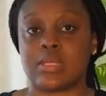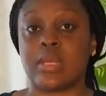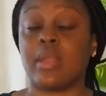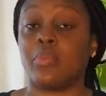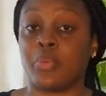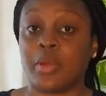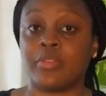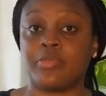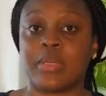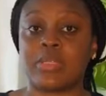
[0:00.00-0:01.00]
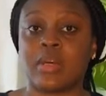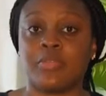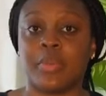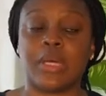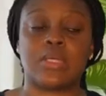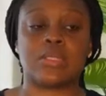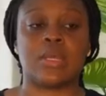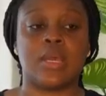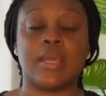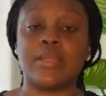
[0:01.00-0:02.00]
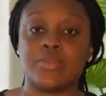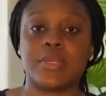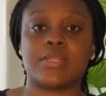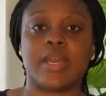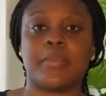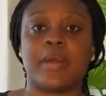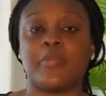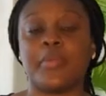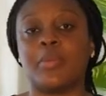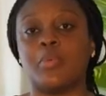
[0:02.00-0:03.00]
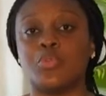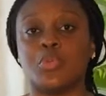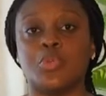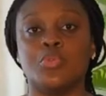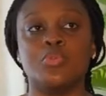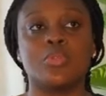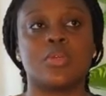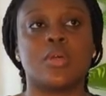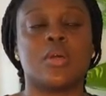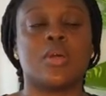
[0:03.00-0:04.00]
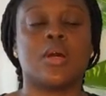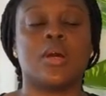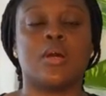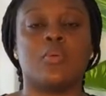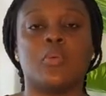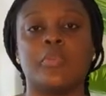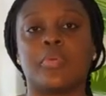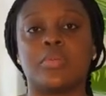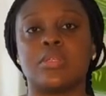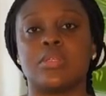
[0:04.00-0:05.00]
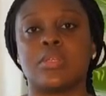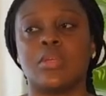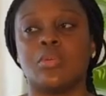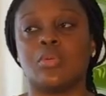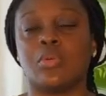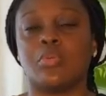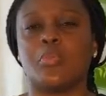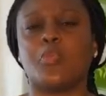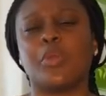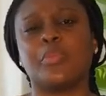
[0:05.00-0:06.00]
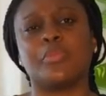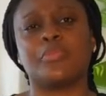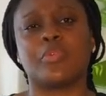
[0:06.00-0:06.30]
And I'm proud of myself because in 2 days' time, I've been able to lose 1.6 kilo or 1.4